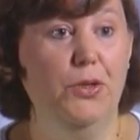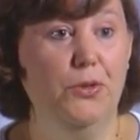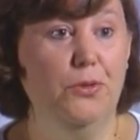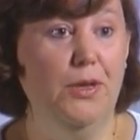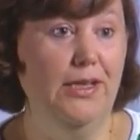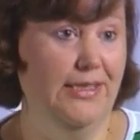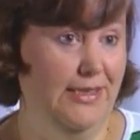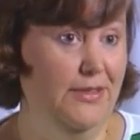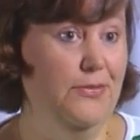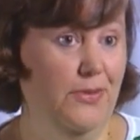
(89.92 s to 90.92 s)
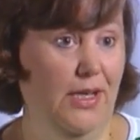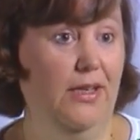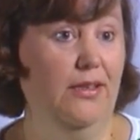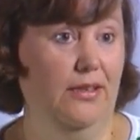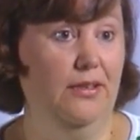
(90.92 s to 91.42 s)
Who
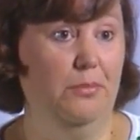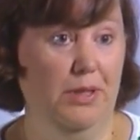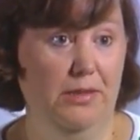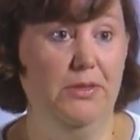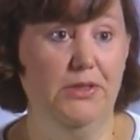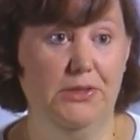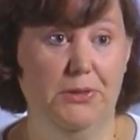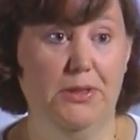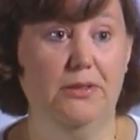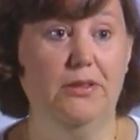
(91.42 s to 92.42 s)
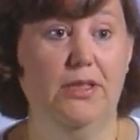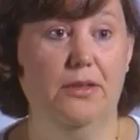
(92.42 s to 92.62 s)
identify the plant material?